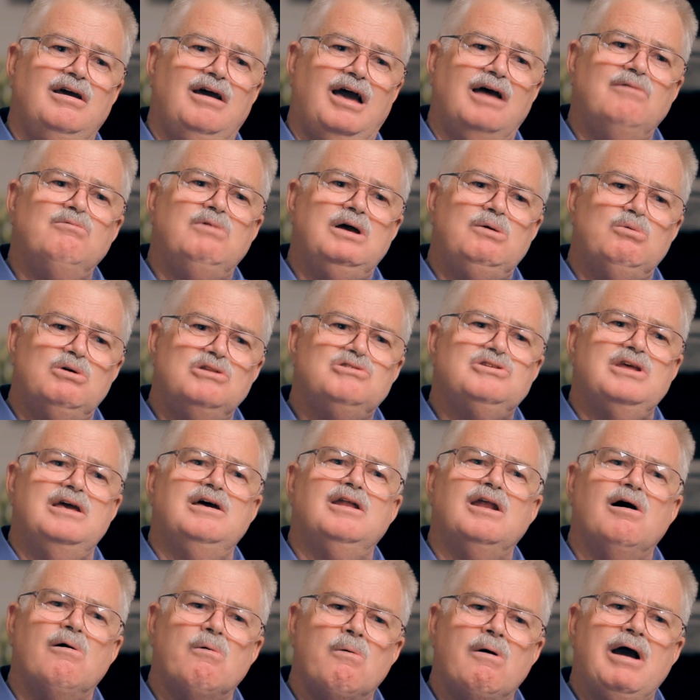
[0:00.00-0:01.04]
And we would see
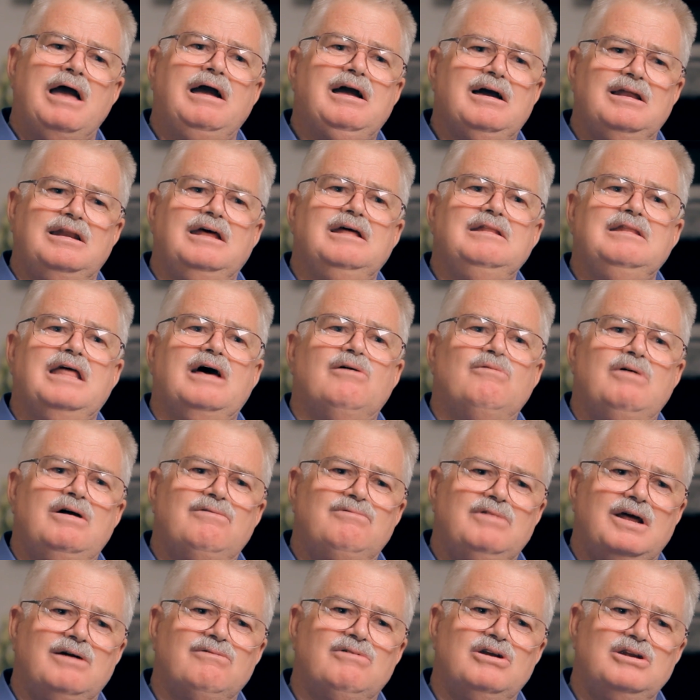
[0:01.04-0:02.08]
an awakening that
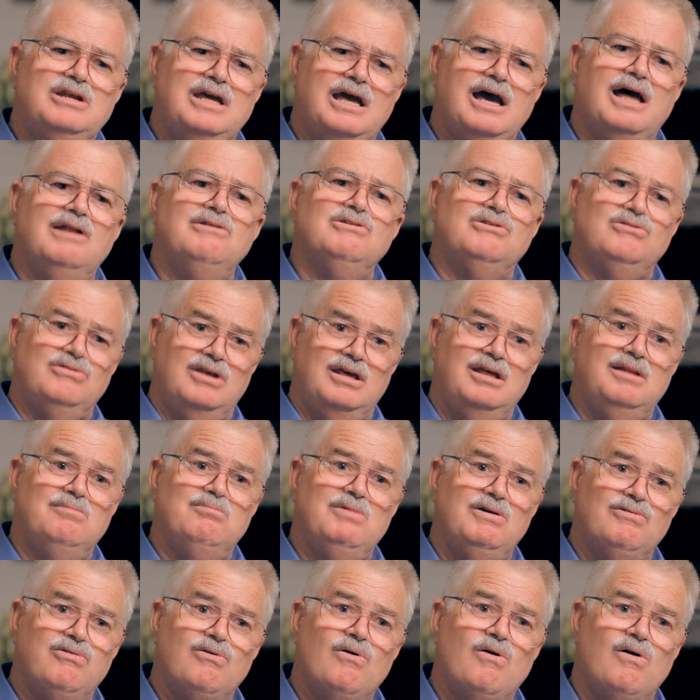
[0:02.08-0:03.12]
we've never yet seen
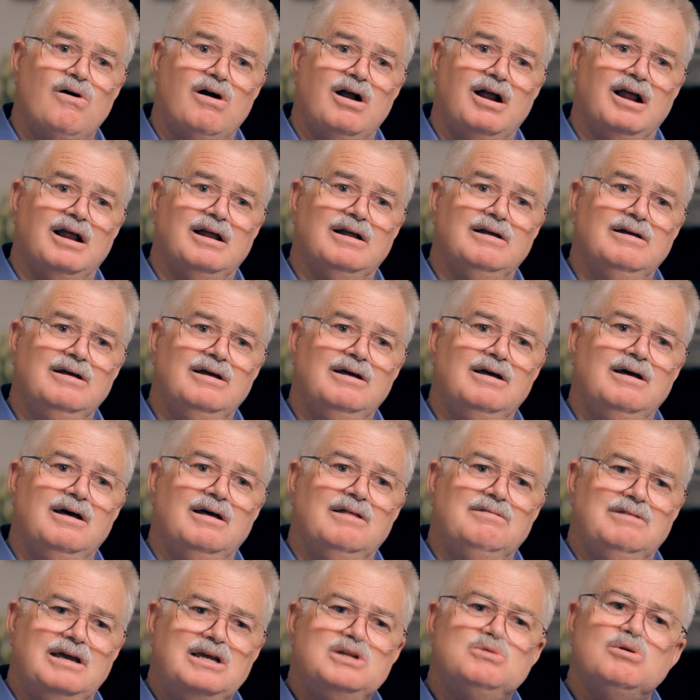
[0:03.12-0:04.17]
before.
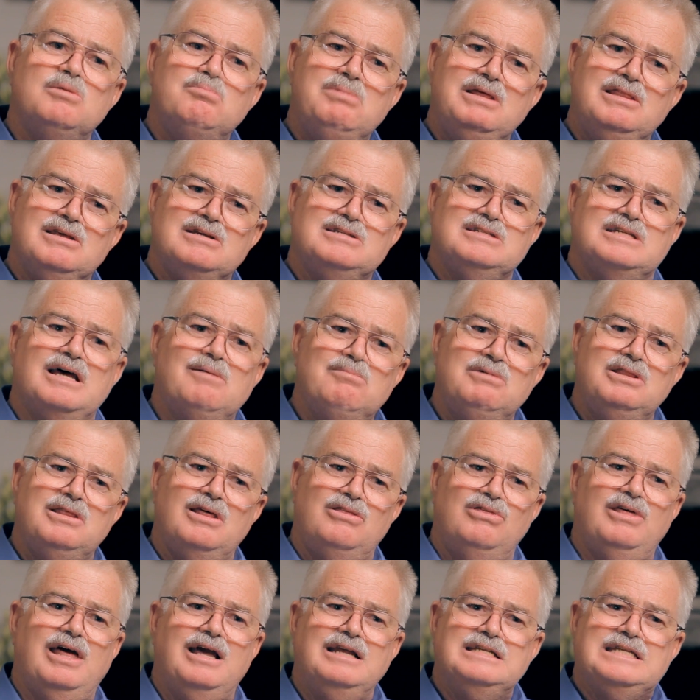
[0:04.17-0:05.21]
These would be some of
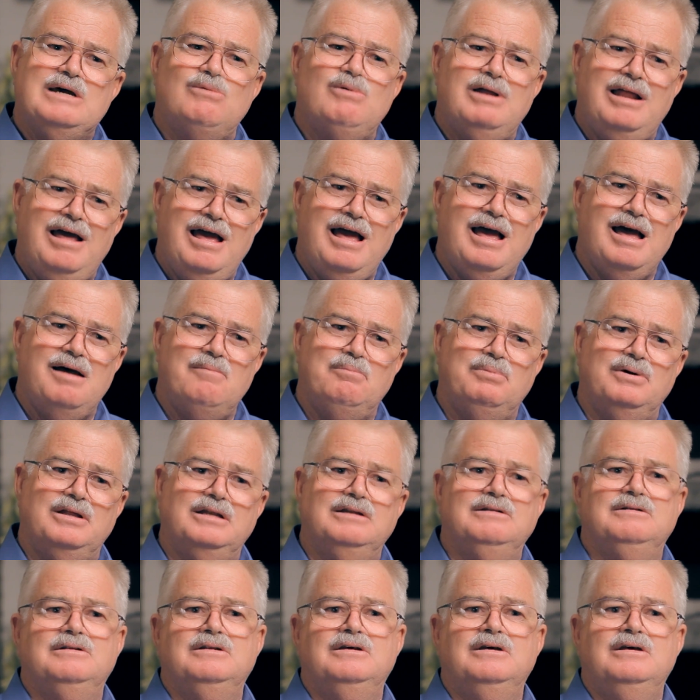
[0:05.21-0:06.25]
the things that would
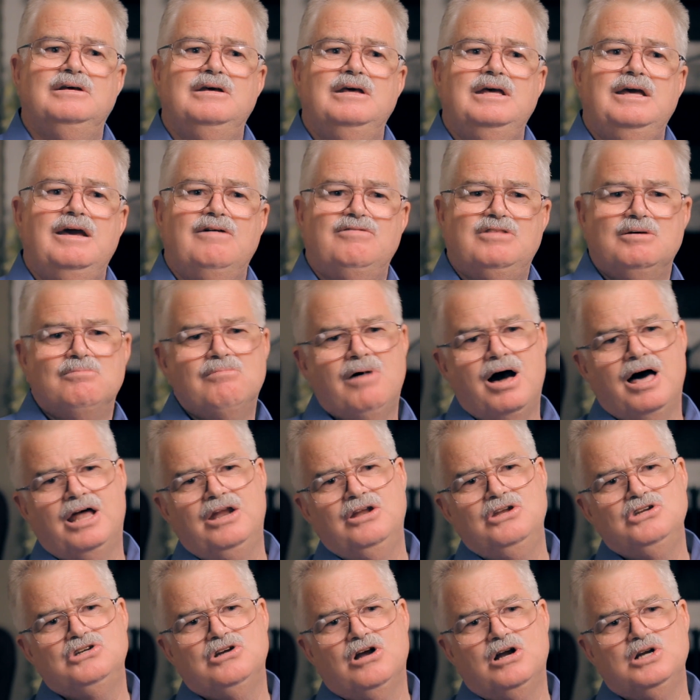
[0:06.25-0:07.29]
happen if the
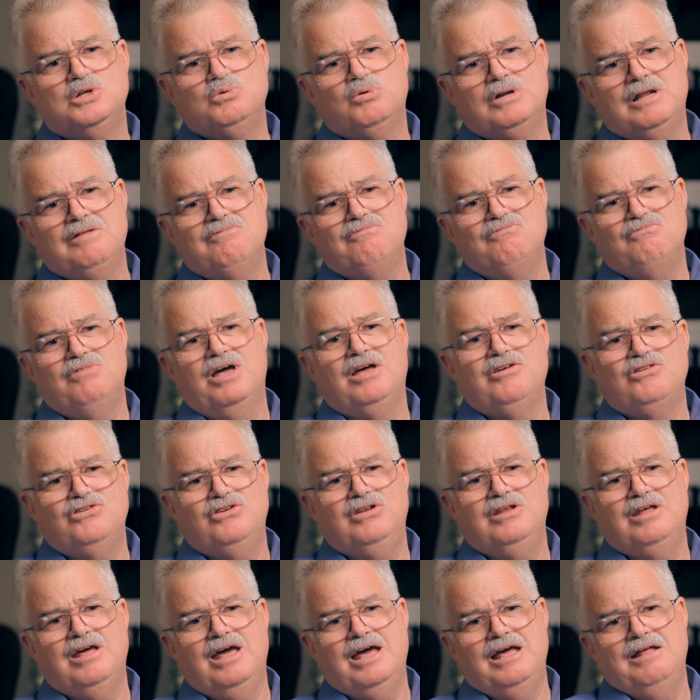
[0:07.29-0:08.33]
modern church would
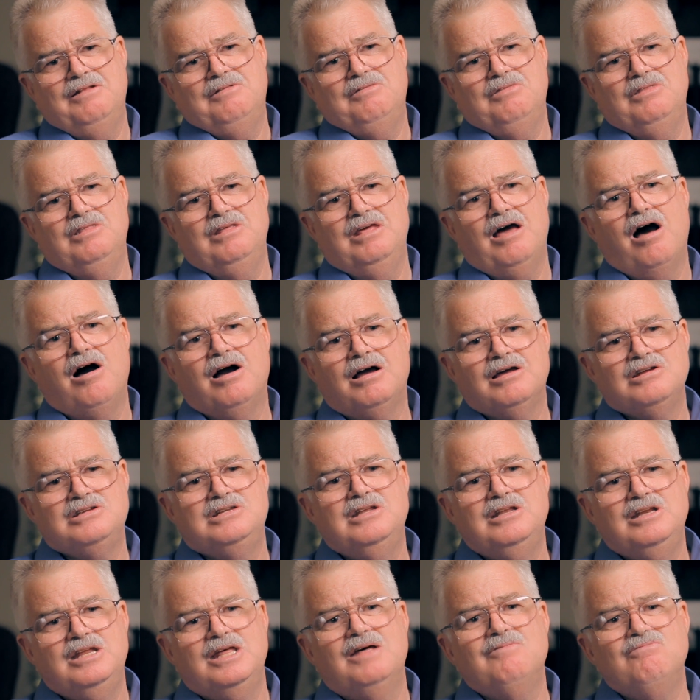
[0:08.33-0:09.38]
investigate the
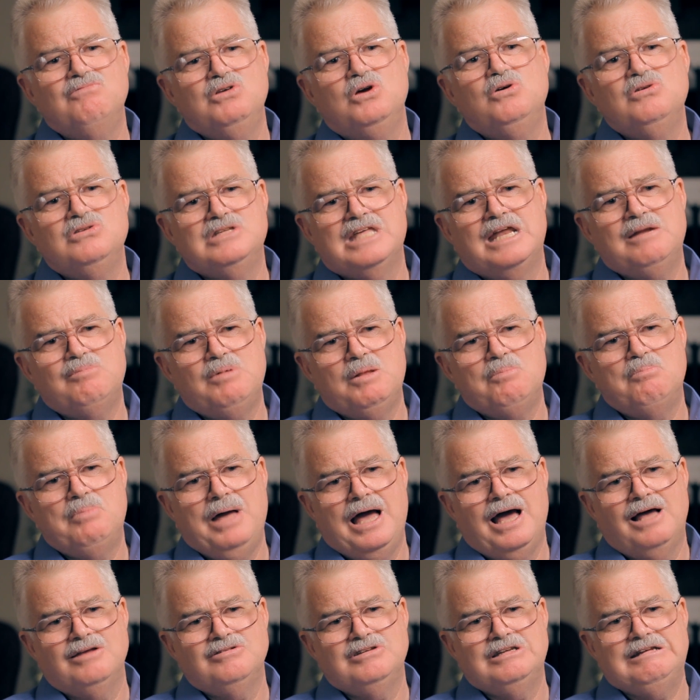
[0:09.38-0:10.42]
Augustinian views that had been
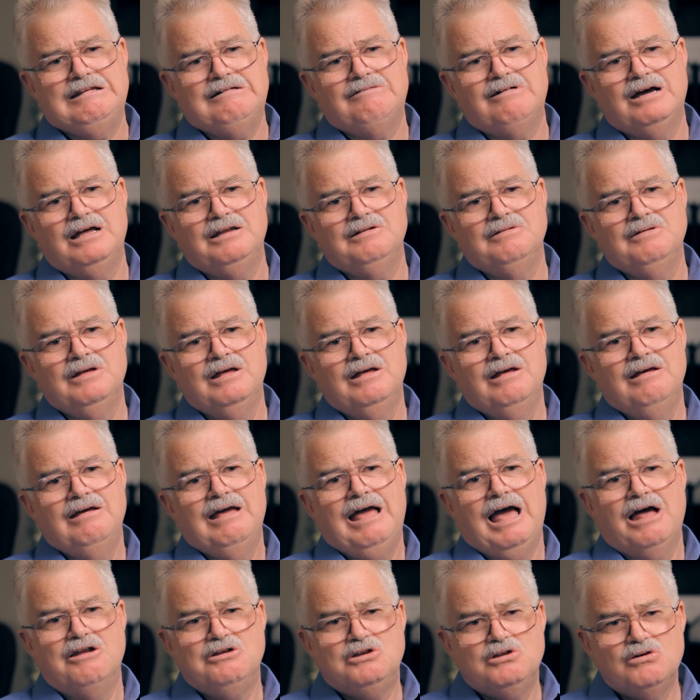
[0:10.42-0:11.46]
passed to it
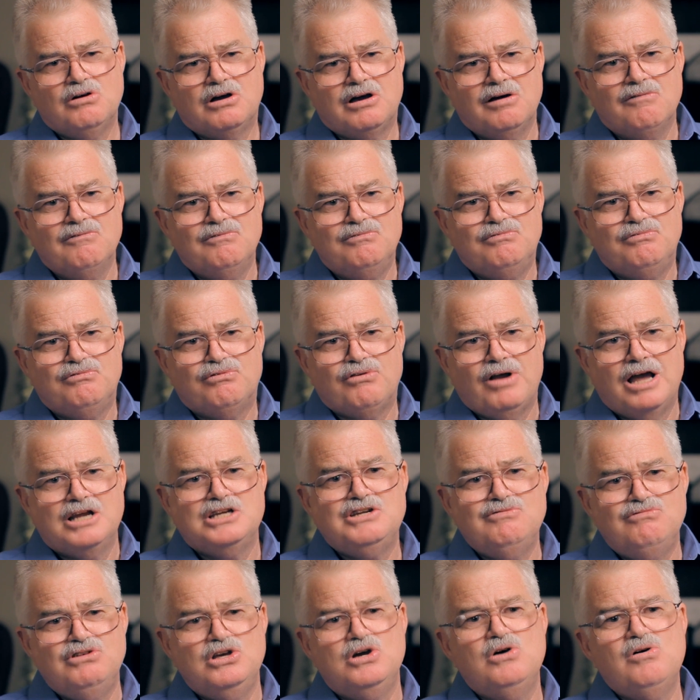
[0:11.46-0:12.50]
and took a
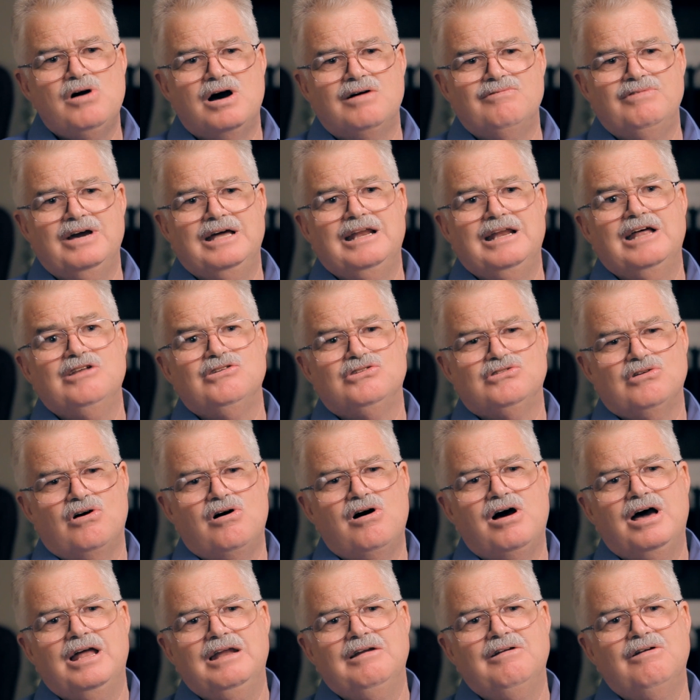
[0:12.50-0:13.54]
fresh view of it and
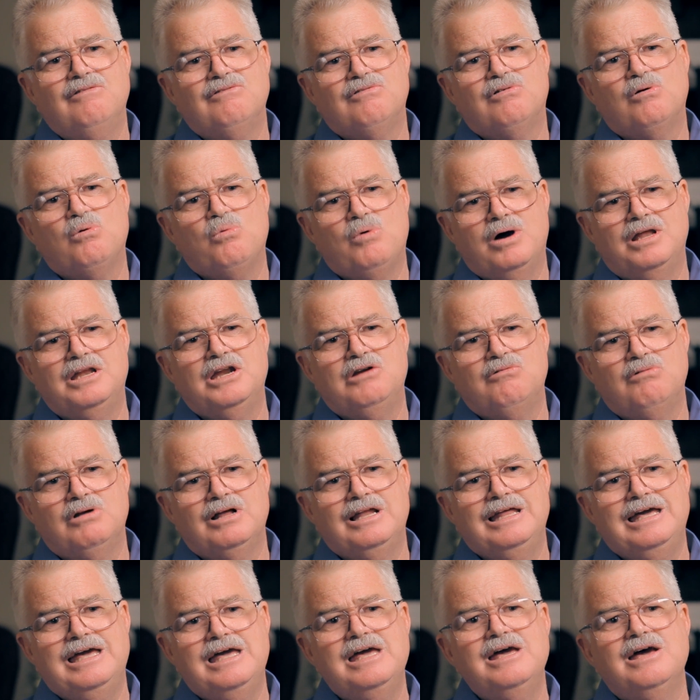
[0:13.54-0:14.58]
saw it for what it
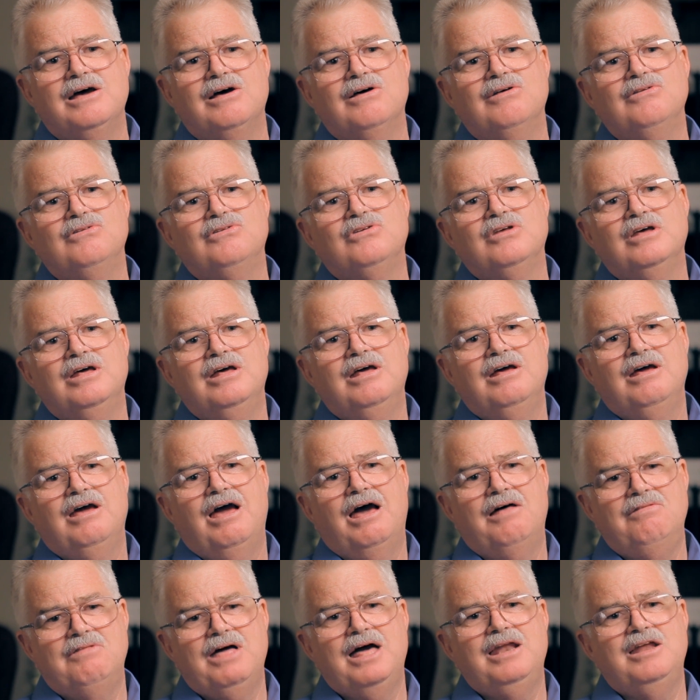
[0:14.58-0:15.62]
really is.
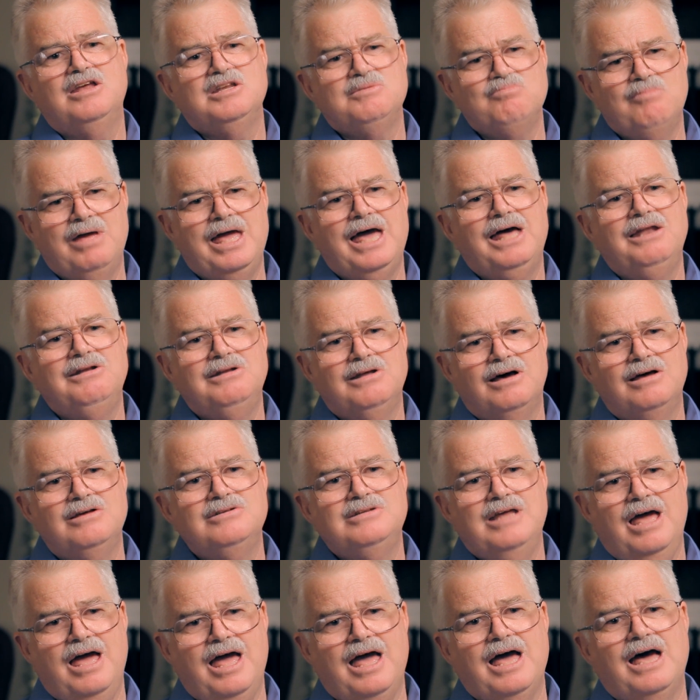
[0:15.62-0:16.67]
And that is, man
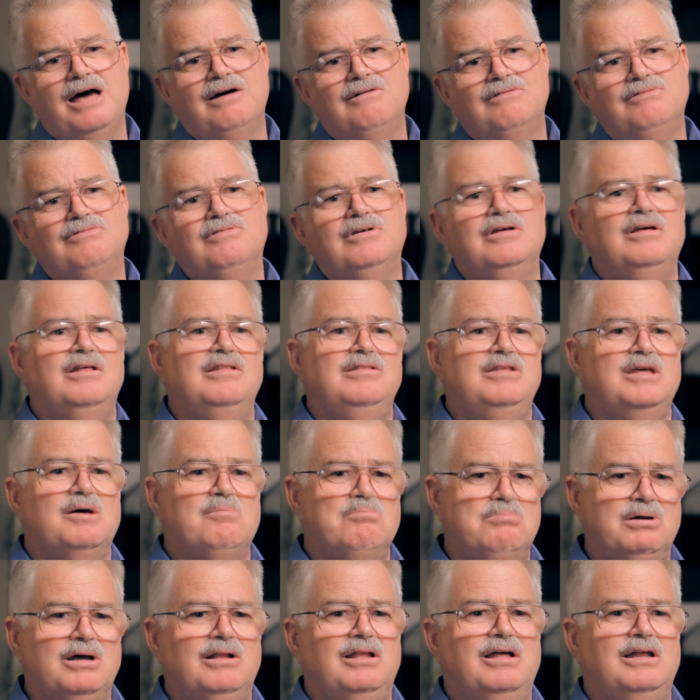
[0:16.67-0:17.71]
does have the
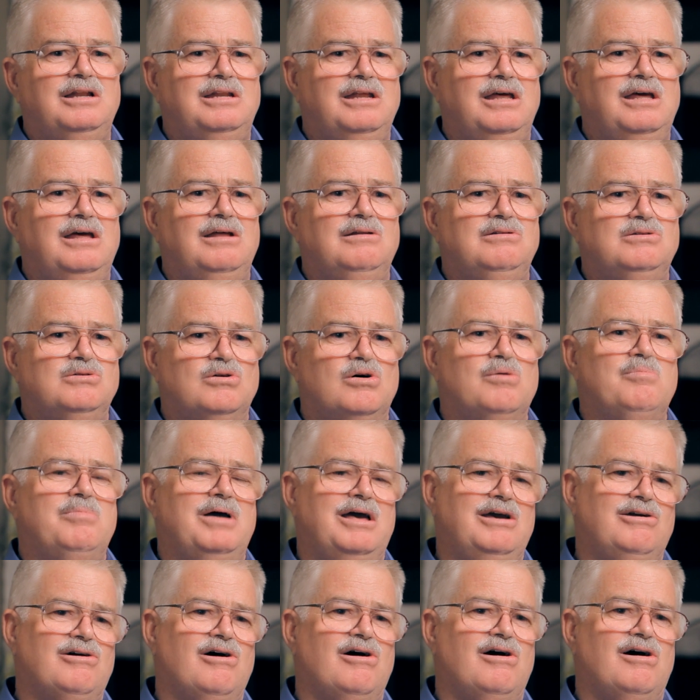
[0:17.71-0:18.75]
ability to
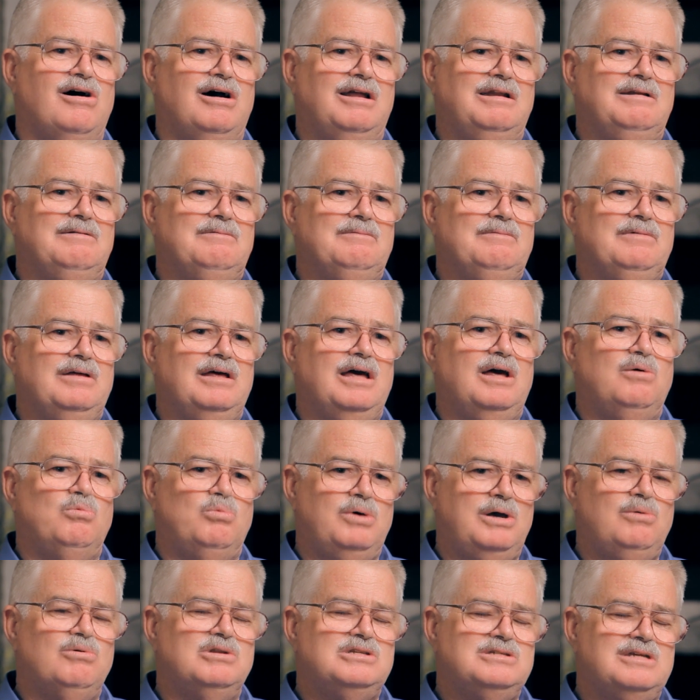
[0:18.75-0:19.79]
obey God. And
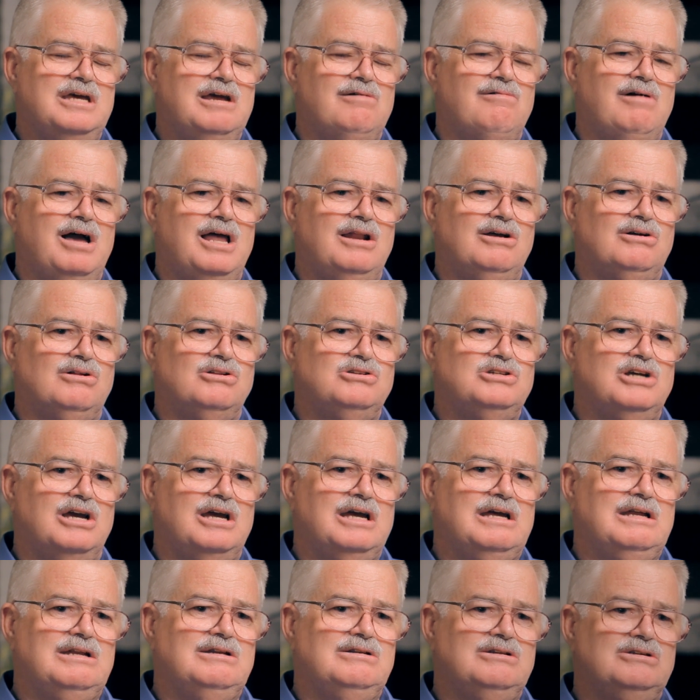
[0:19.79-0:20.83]
we would see a radical
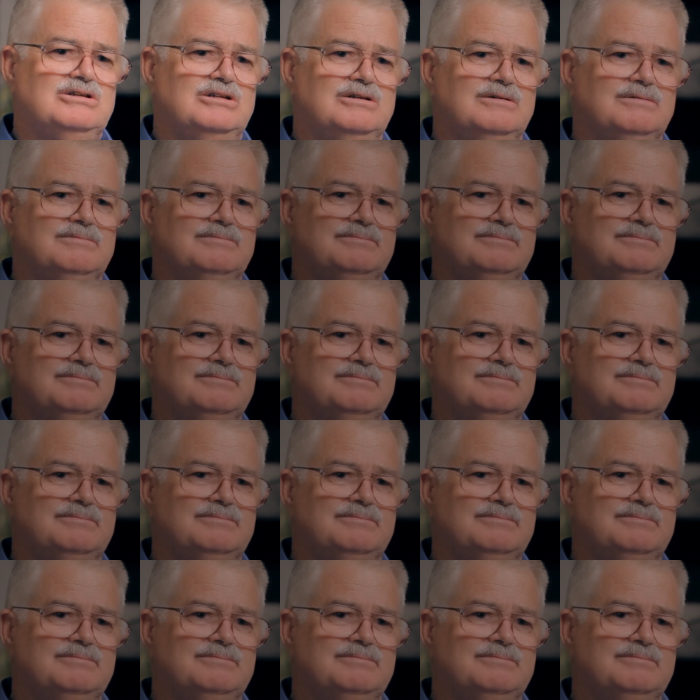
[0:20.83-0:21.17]
change.